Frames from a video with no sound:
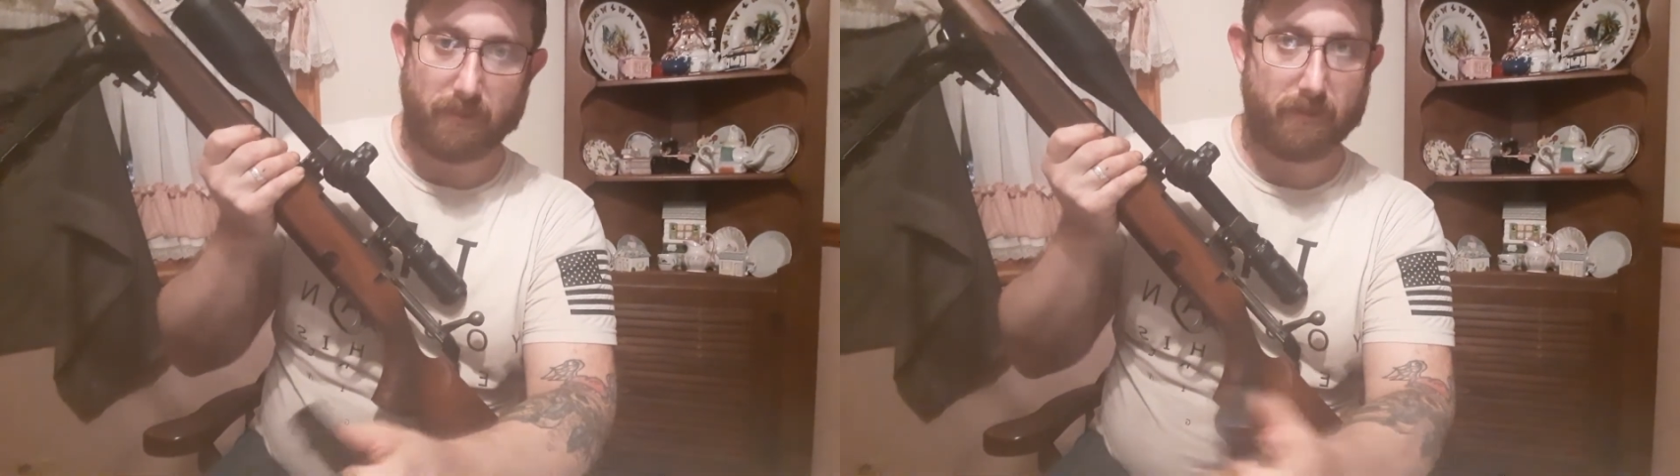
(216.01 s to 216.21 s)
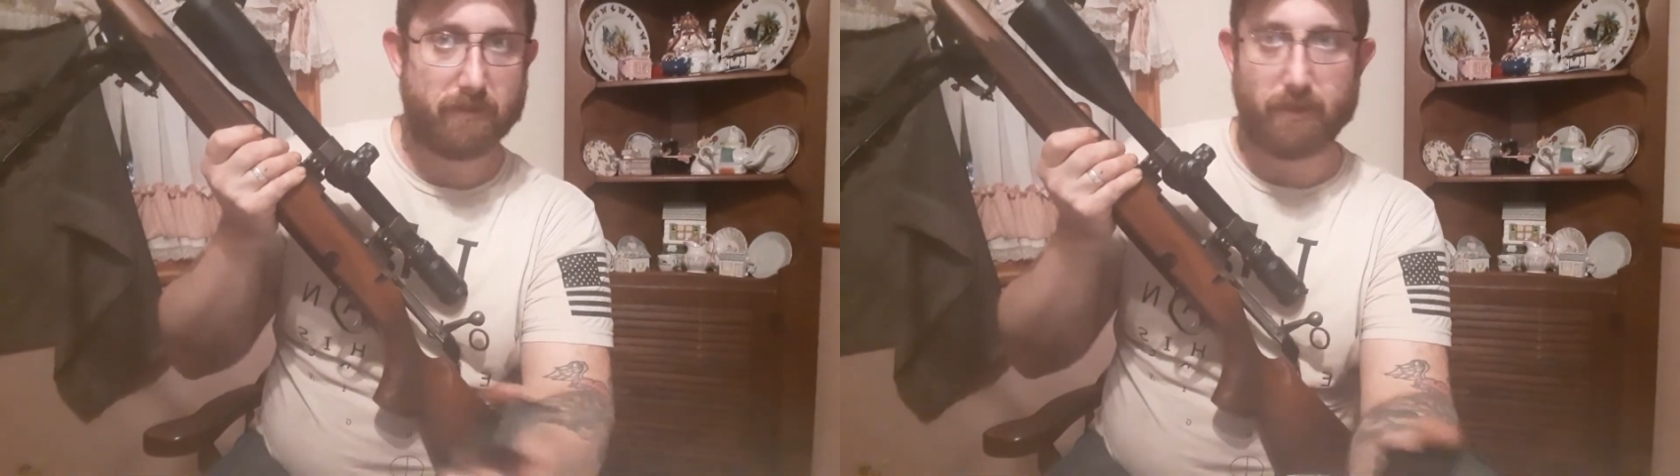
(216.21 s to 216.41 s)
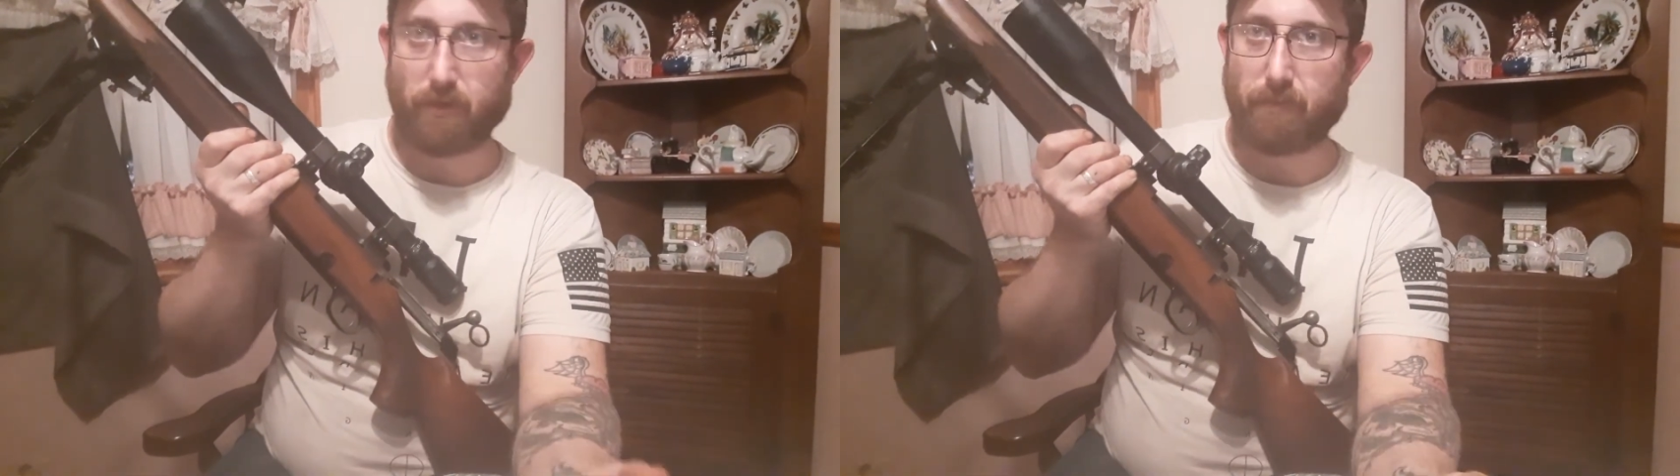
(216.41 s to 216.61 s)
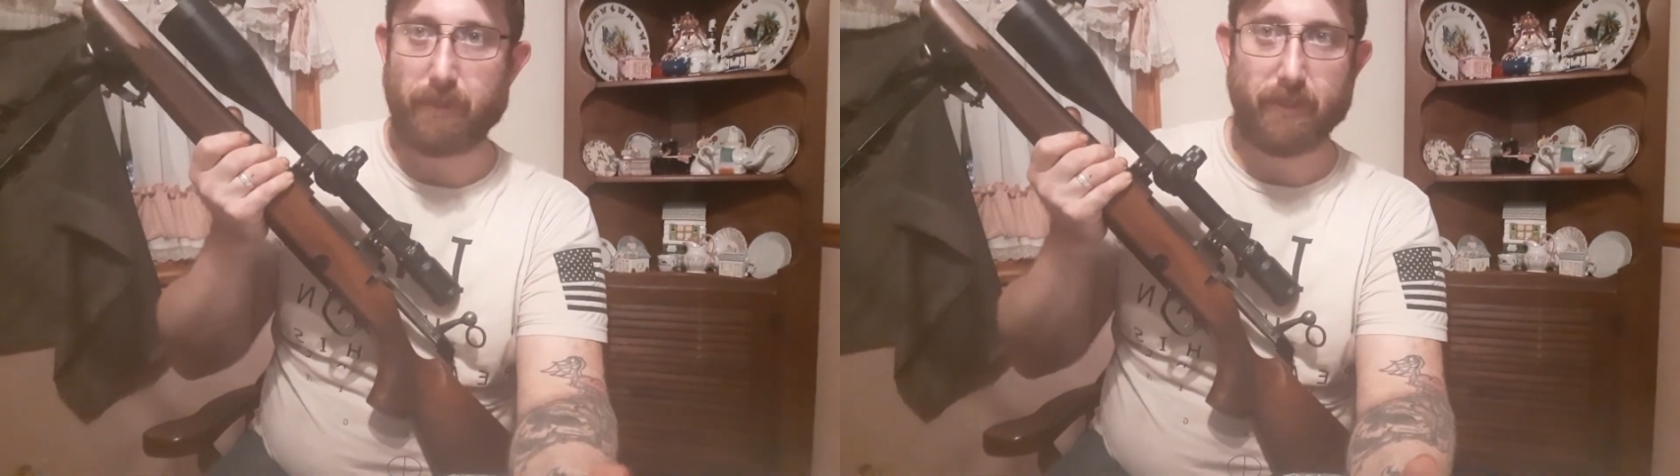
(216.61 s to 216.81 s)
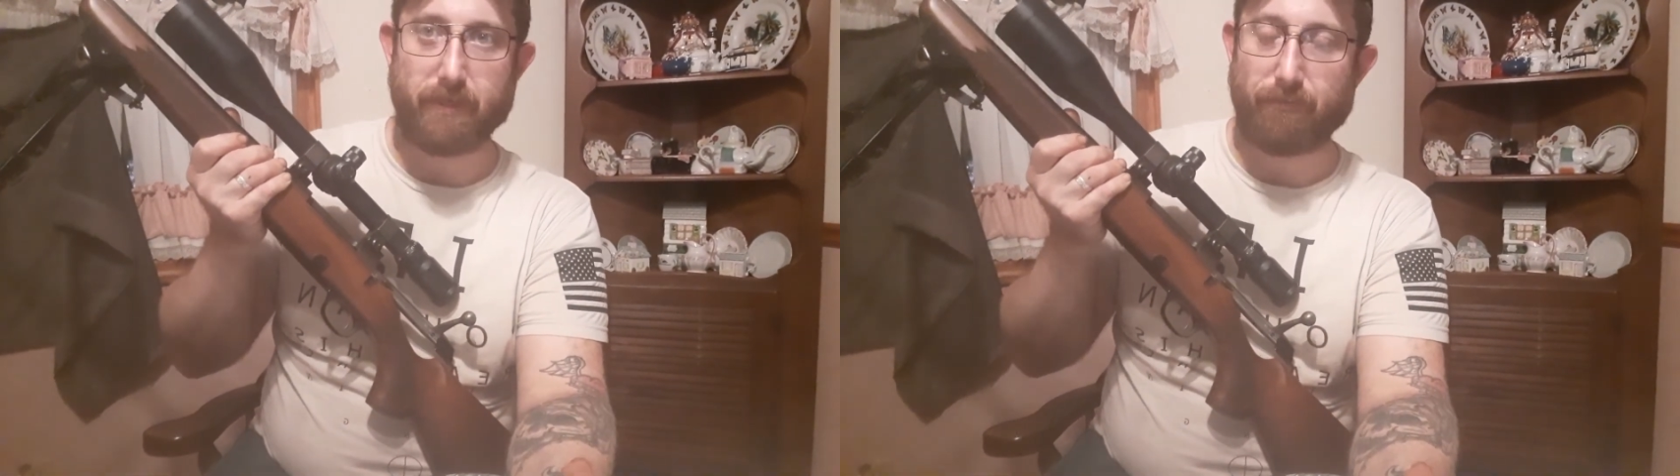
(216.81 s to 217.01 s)
still
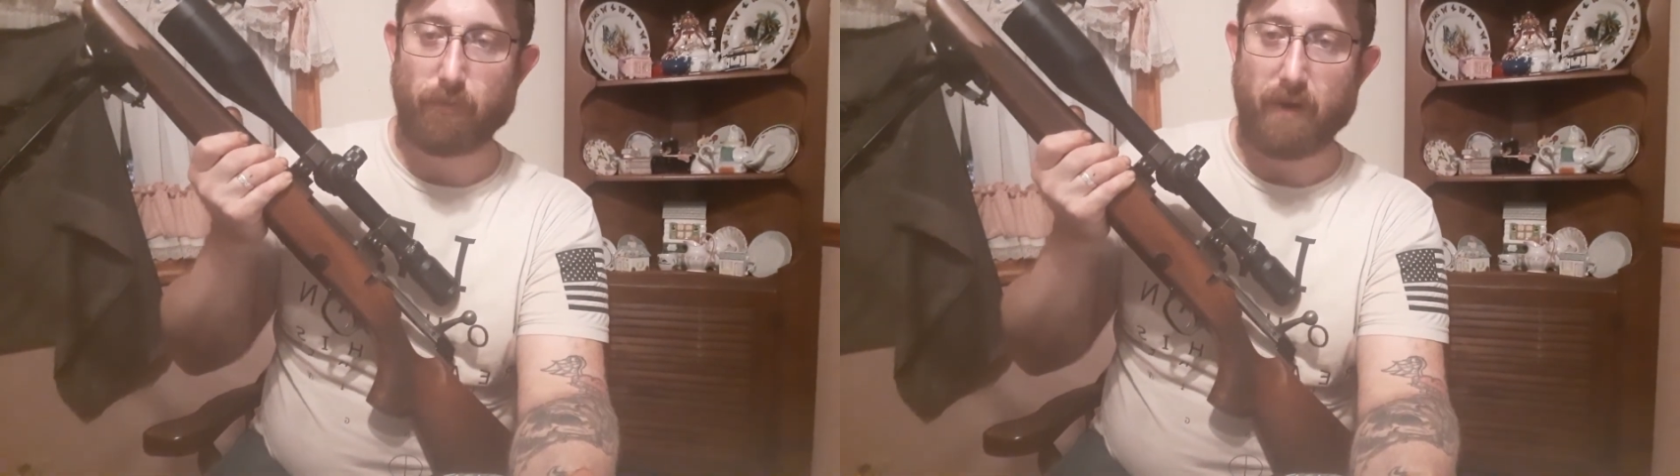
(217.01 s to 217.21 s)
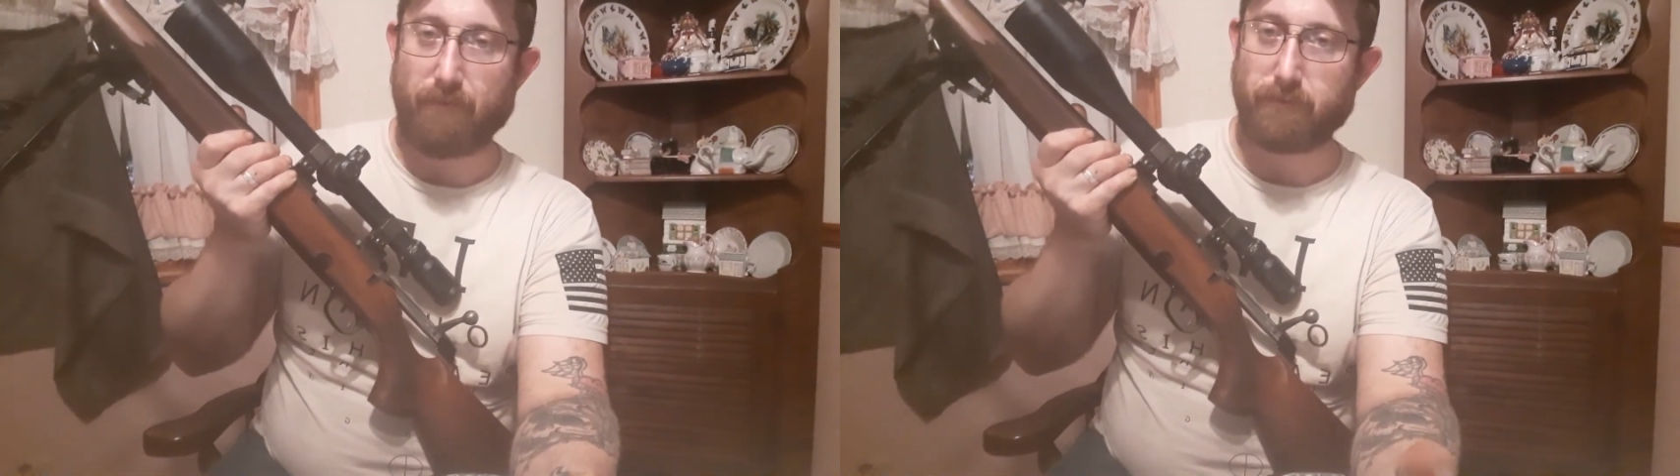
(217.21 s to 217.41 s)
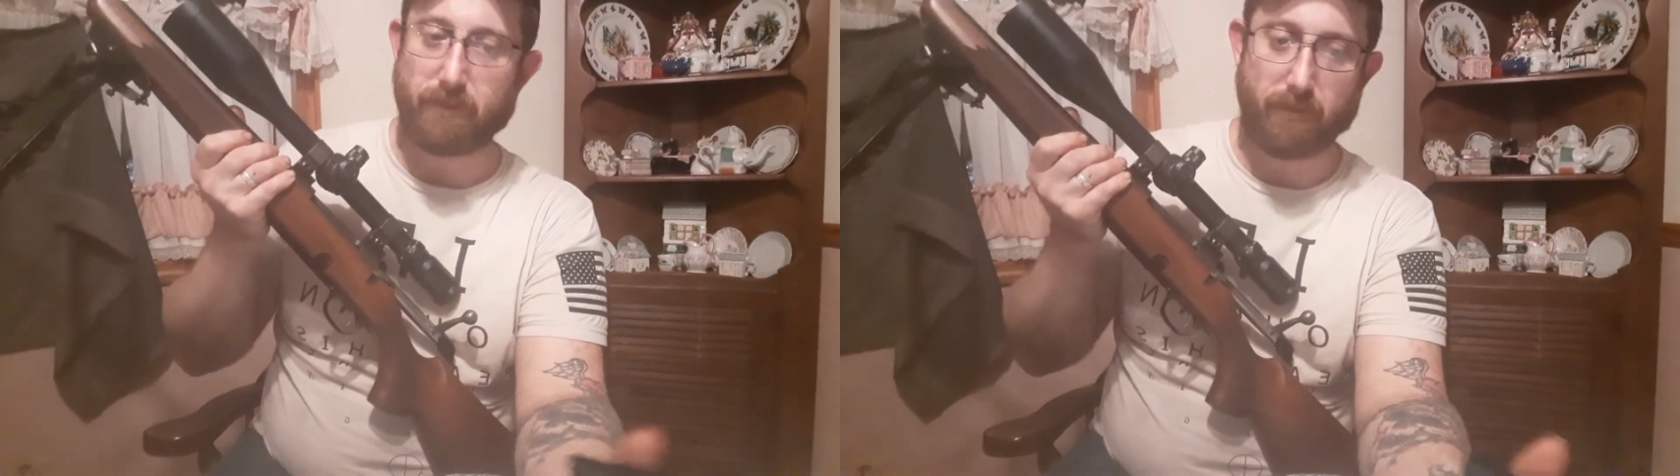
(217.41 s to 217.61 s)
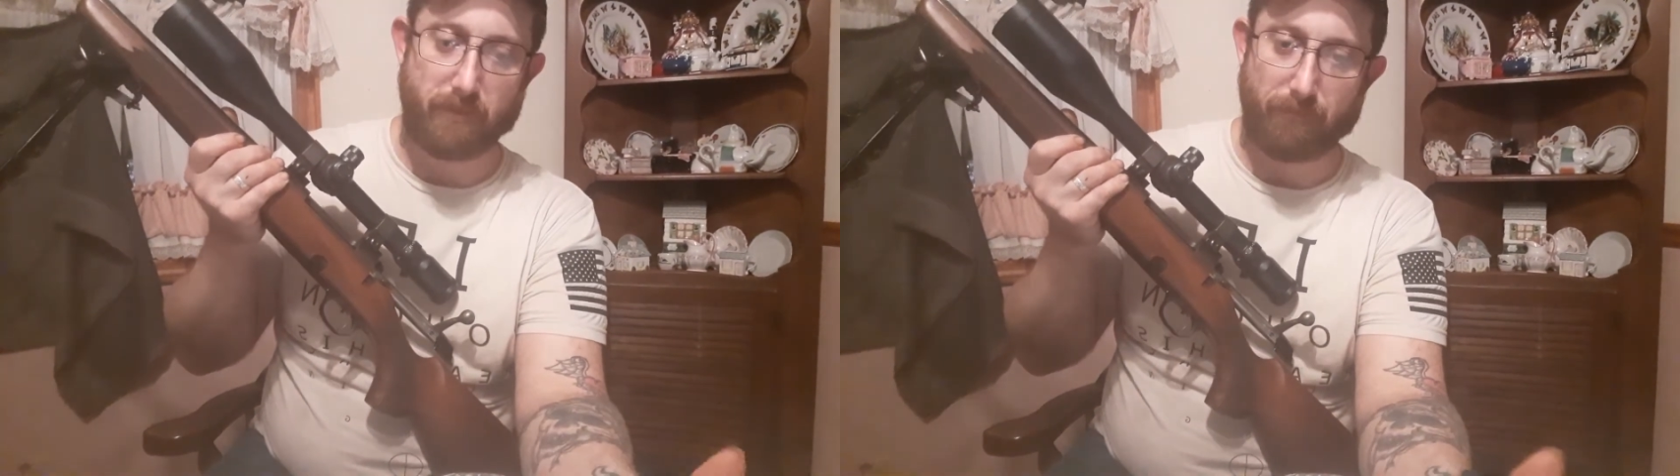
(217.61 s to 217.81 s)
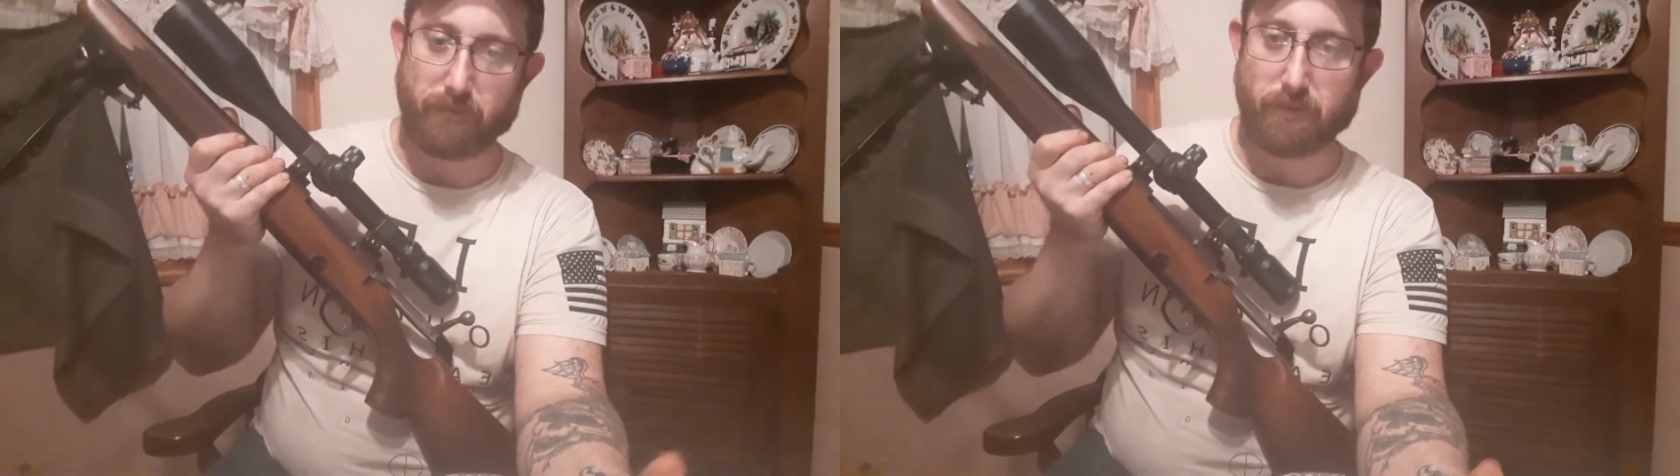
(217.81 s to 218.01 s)
completely different rifles and
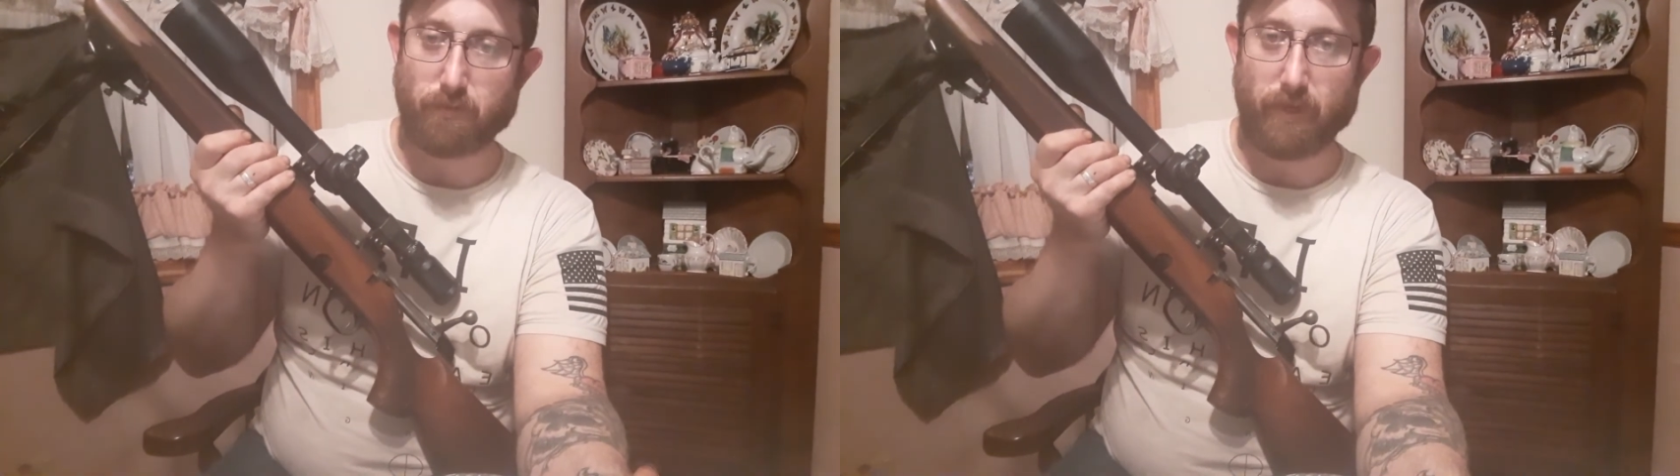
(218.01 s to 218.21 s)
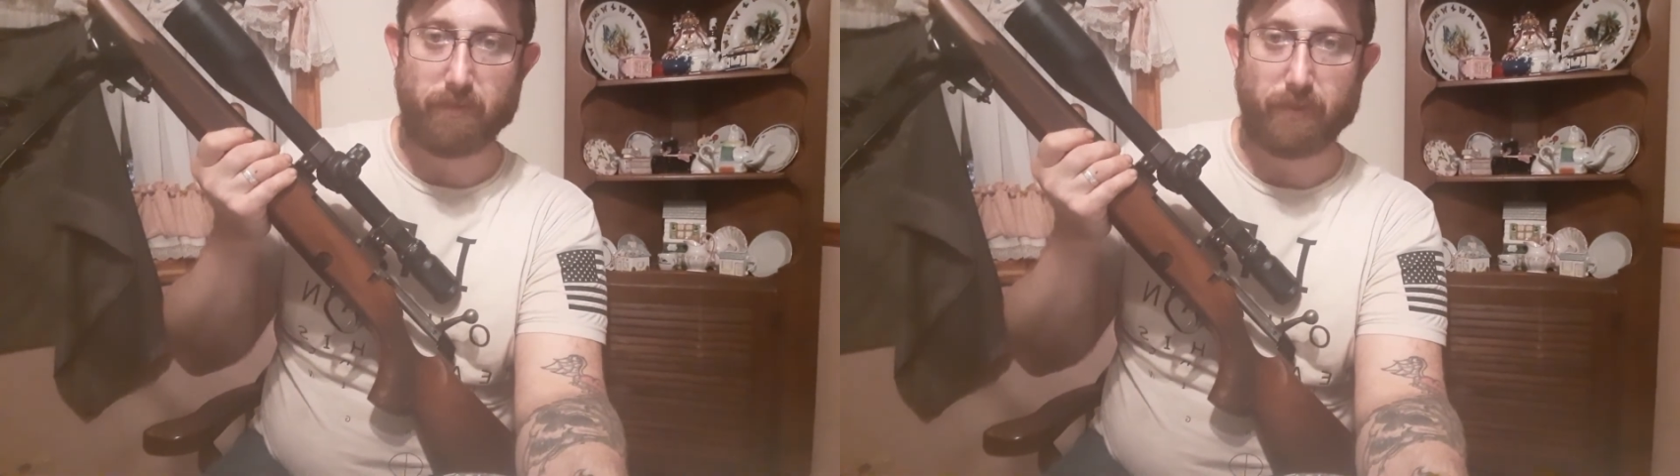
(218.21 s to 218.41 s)
differences with,